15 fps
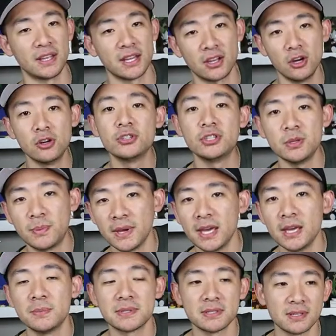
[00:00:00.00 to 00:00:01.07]
like OG
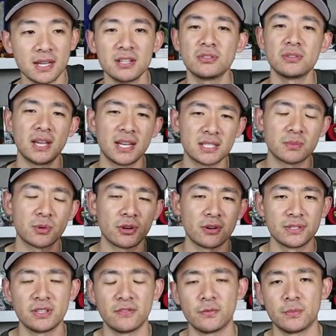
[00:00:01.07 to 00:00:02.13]
Babes, and I do like some
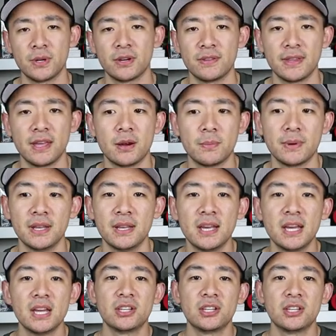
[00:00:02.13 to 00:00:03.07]
current stuff from here and there, but